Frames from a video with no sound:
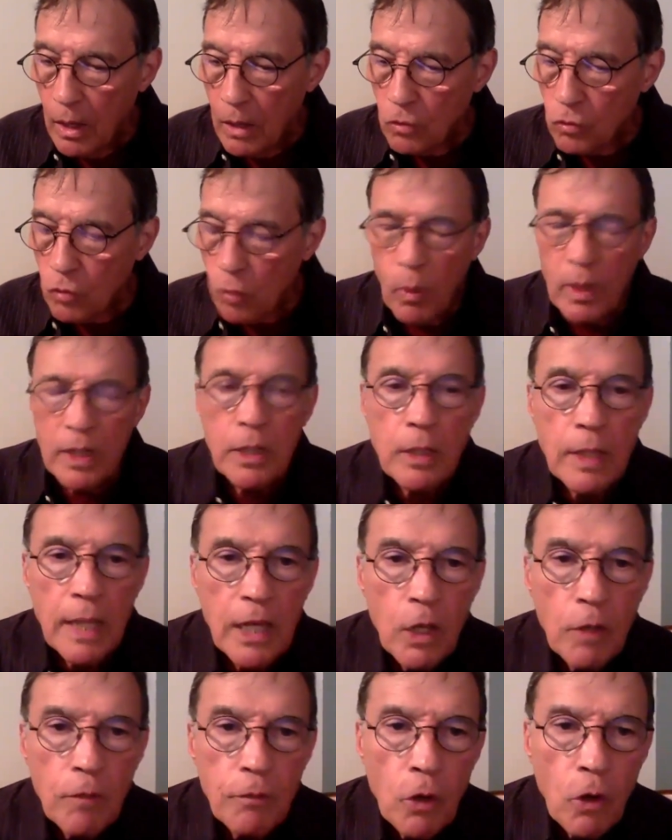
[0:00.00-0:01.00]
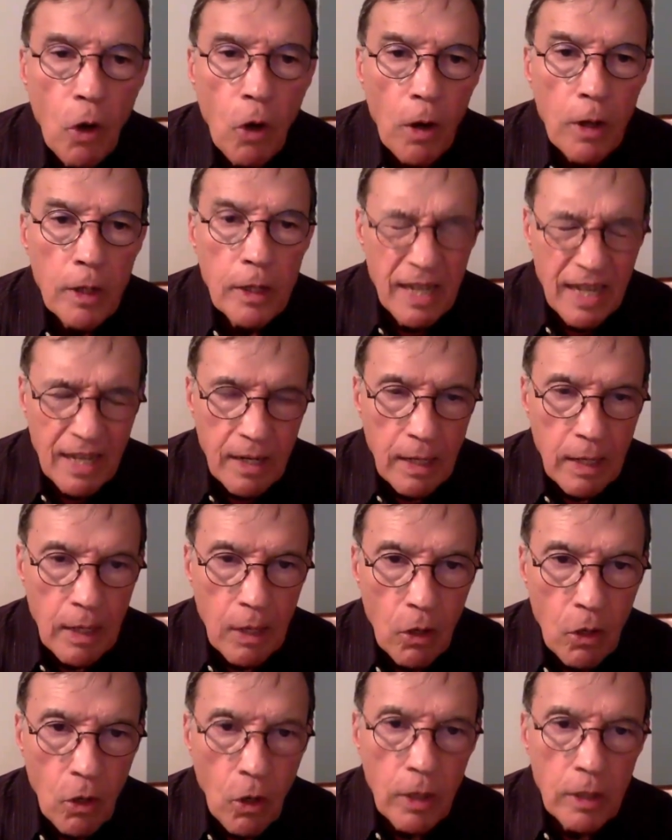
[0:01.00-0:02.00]
so what do you think of your garden? He had
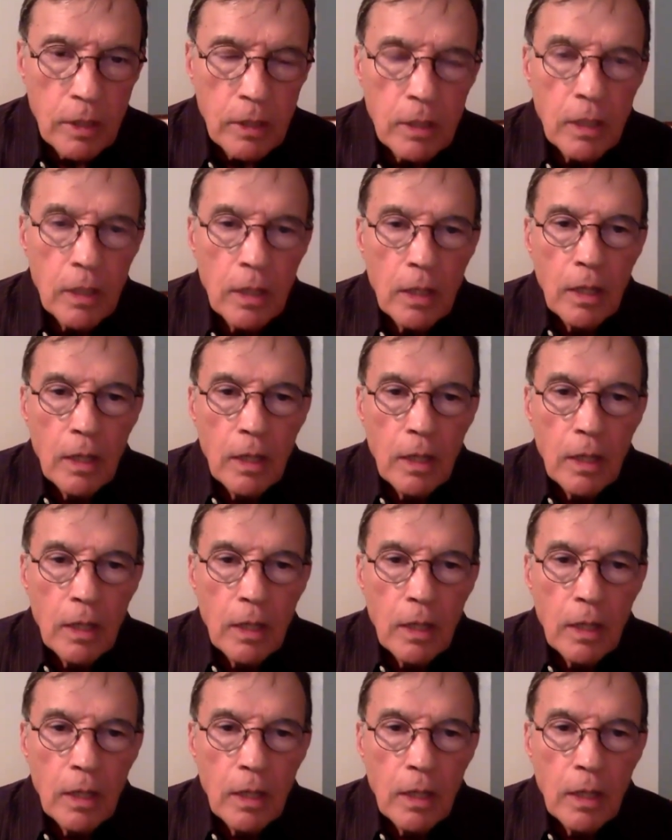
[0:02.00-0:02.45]
a garden.